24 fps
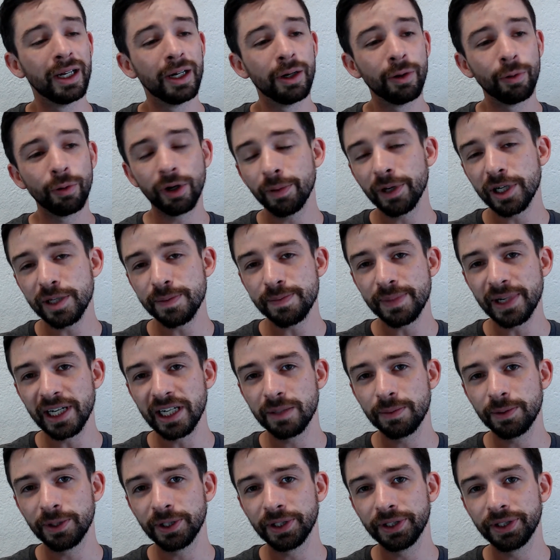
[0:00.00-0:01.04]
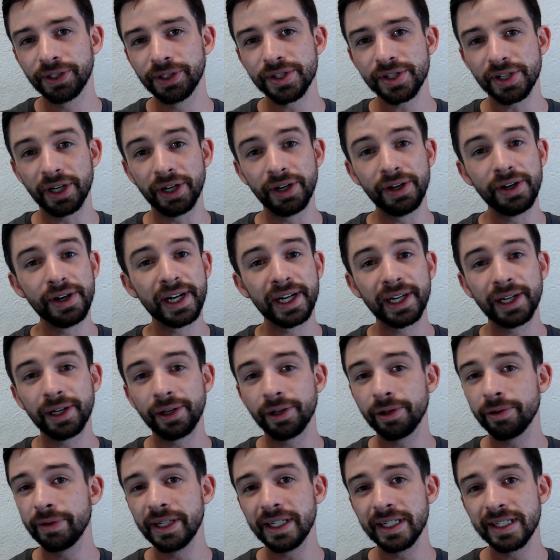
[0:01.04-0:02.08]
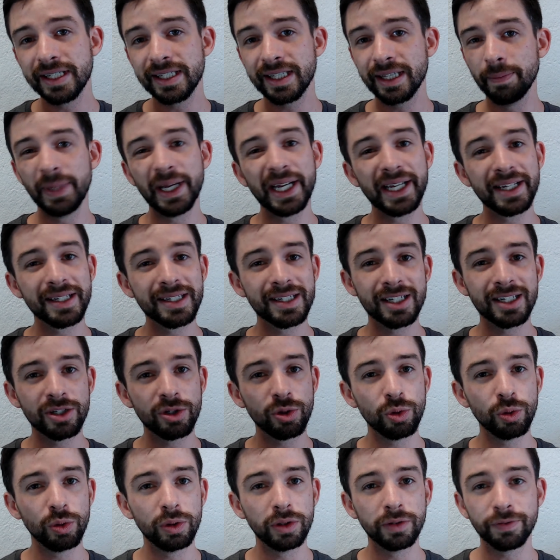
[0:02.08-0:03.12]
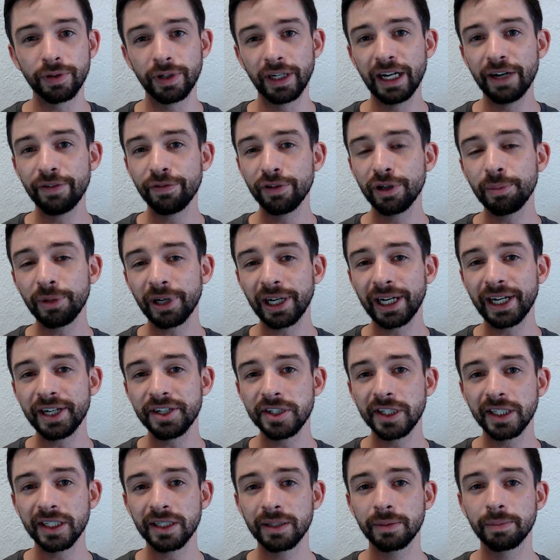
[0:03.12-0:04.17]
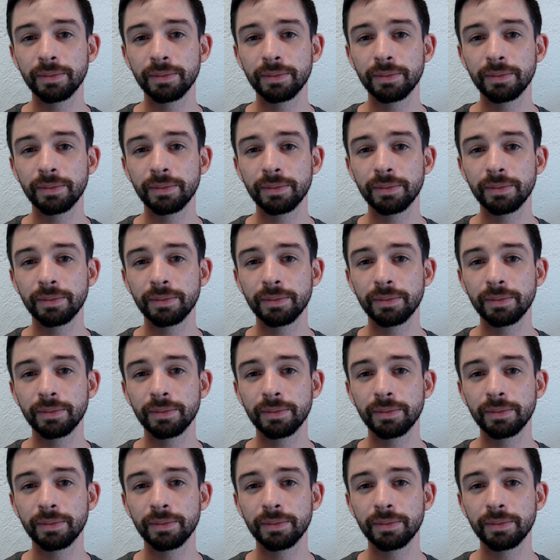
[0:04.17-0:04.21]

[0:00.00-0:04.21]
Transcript: WordPress page builders are not always the best tool for every project,